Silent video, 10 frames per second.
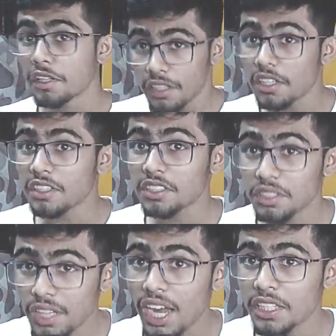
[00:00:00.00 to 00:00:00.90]
the
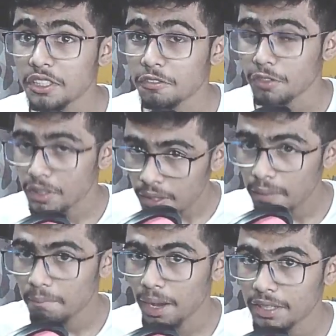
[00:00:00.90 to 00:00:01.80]
scientific
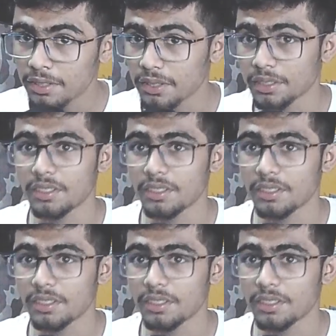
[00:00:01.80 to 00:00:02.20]
method.